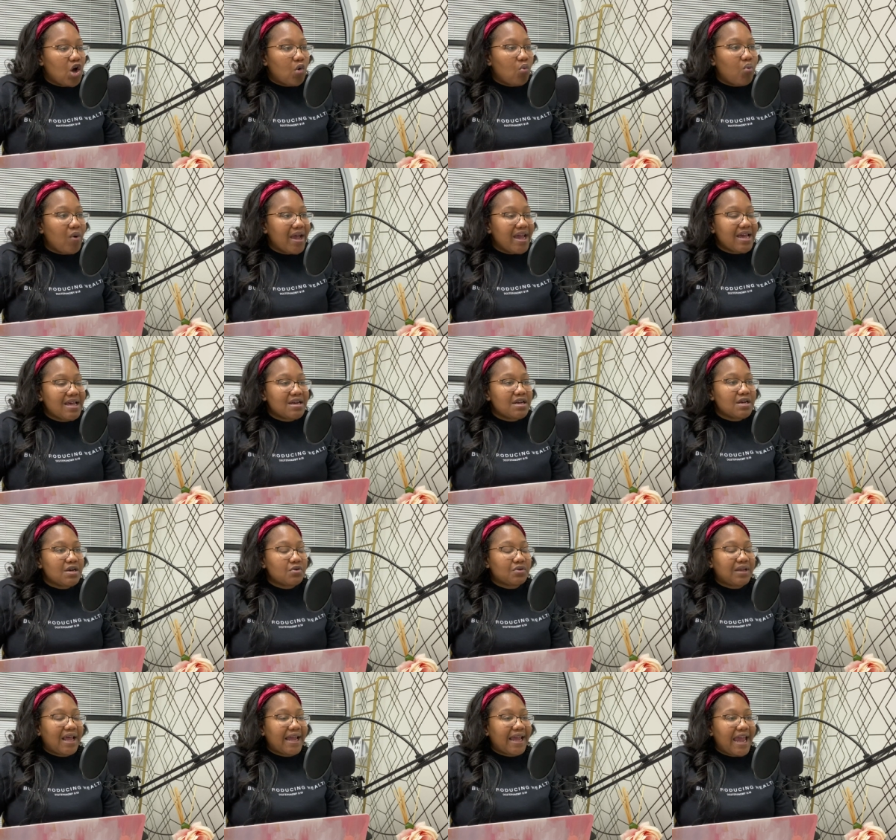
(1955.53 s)

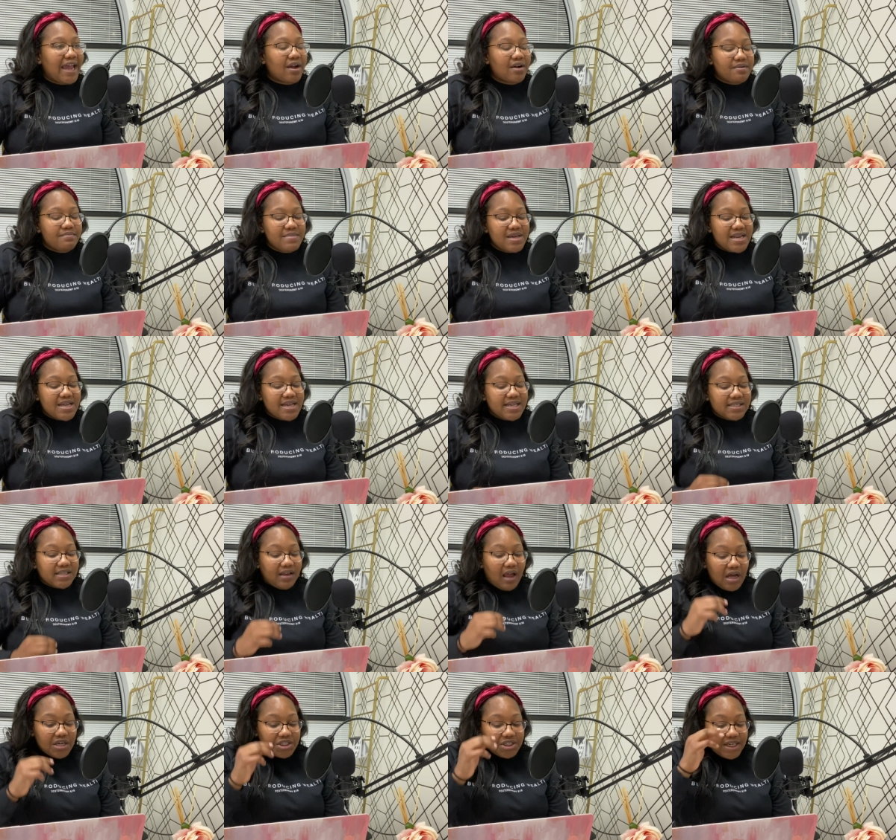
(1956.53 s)
When like Anchored Media is
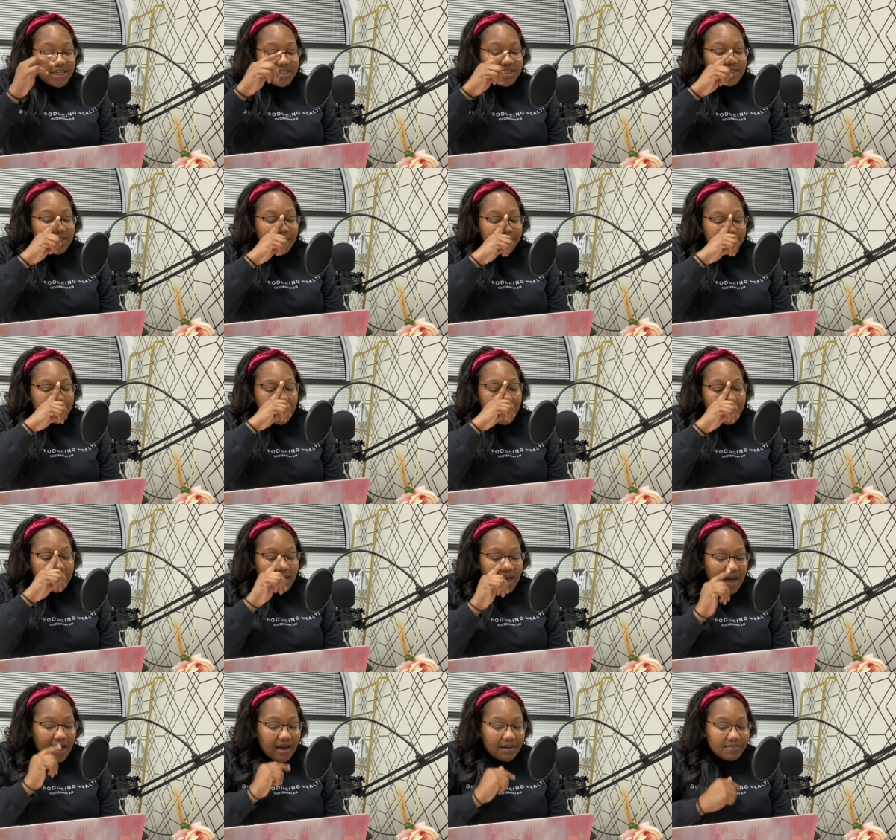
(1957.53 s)
launching
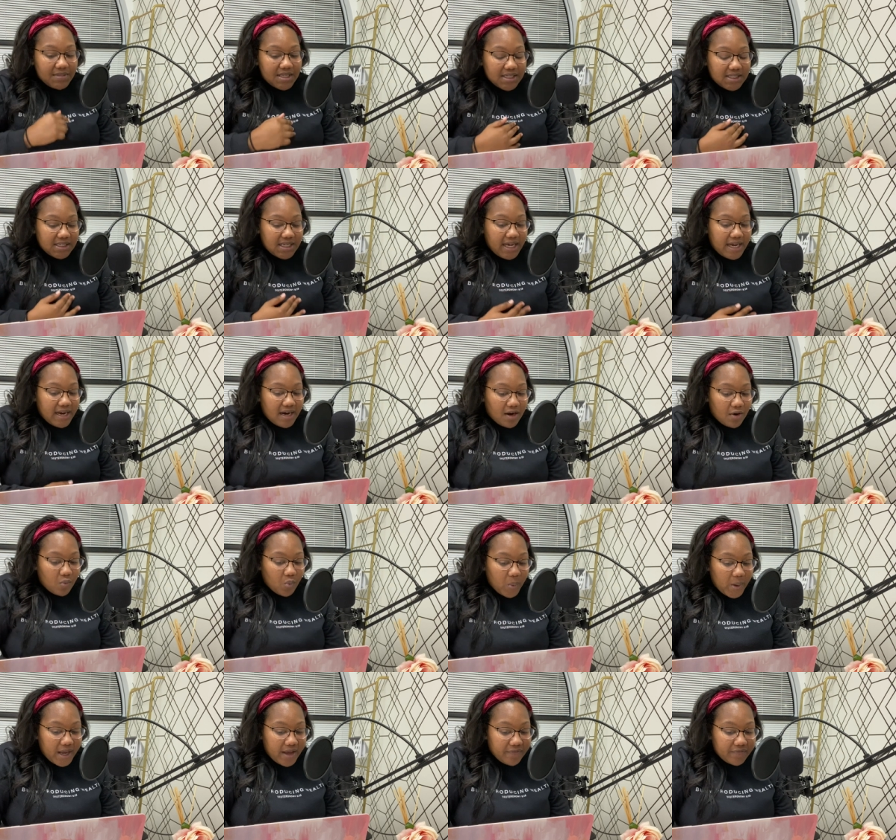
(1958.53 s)
something this year
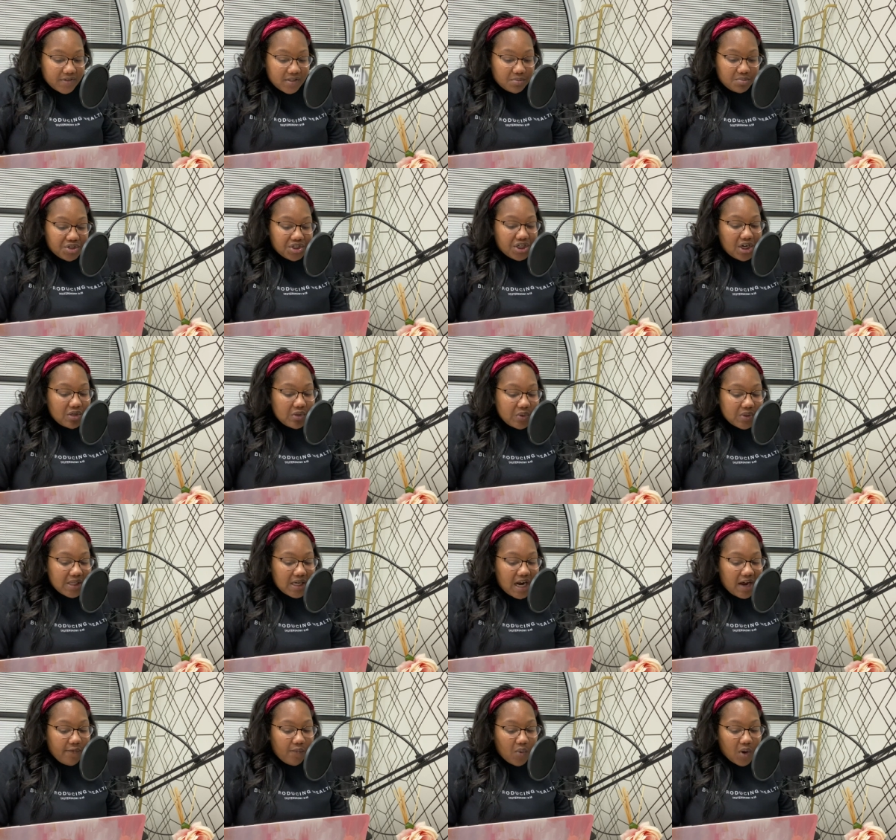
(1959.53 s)
with some shows
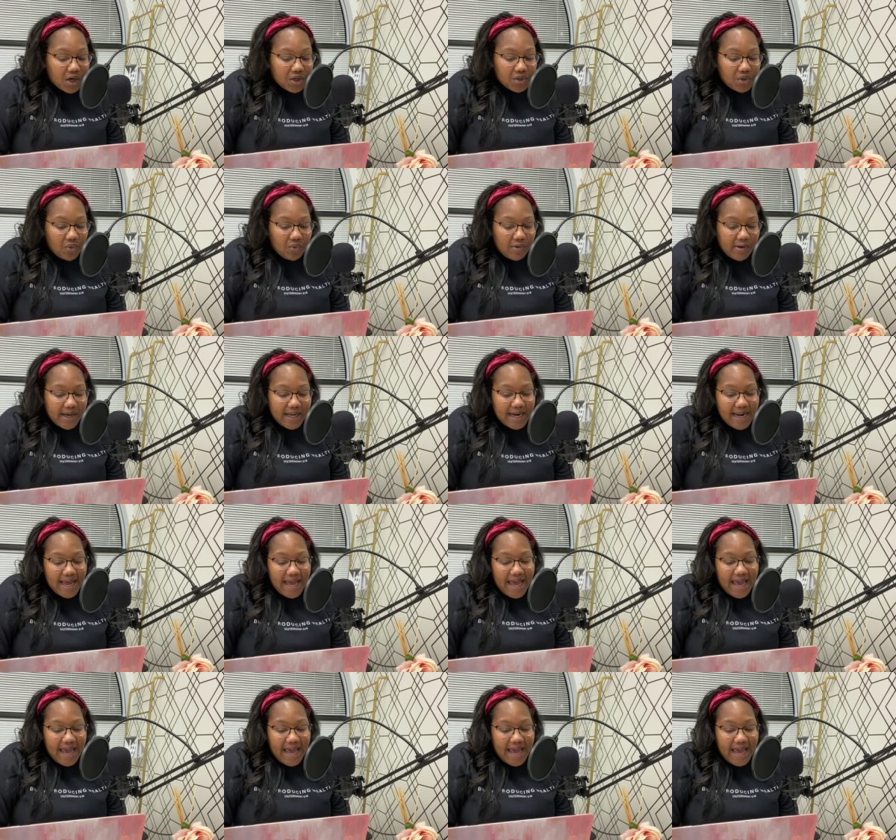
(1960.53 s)
that I've worked on.